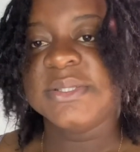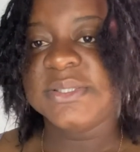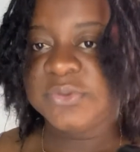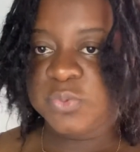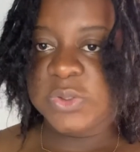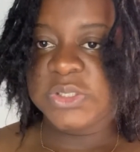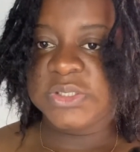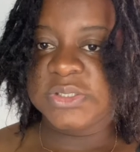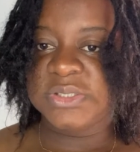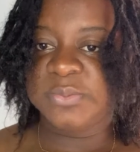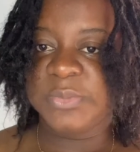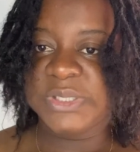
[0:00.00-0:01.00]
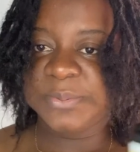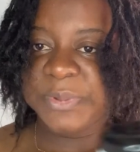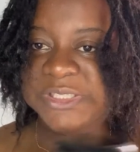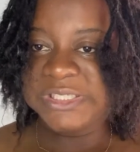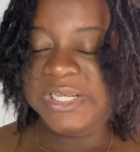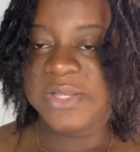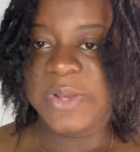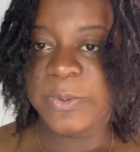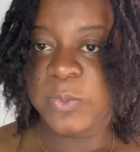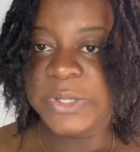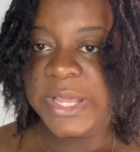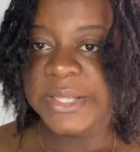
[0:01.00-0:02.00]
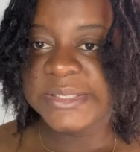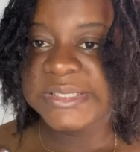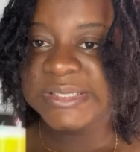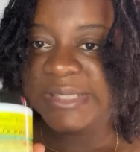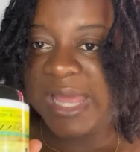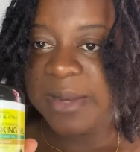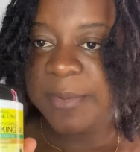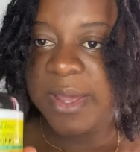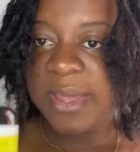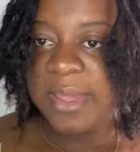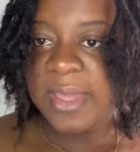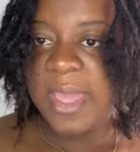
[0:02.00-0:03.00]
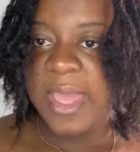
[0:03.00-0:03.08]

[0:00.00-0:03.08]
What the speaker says: This one is basically like when I style my hair,